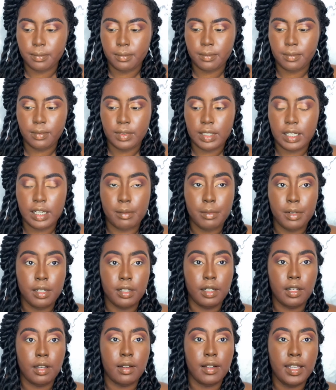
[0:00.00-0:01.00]
And I'm going to
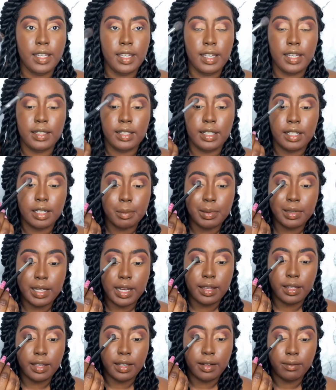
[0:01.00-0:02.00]
go ahead and apply
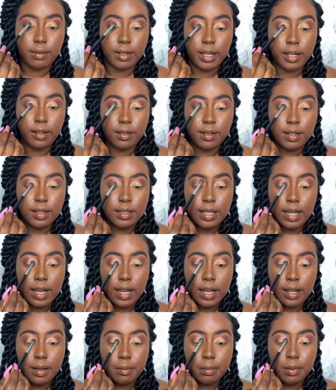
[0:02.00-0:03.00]
that right on
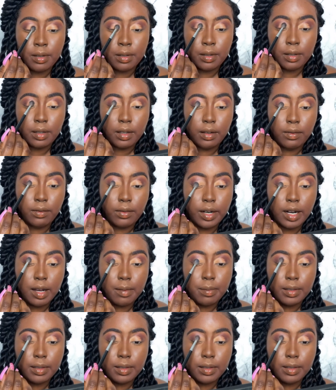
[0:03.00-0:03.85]
top of where I put the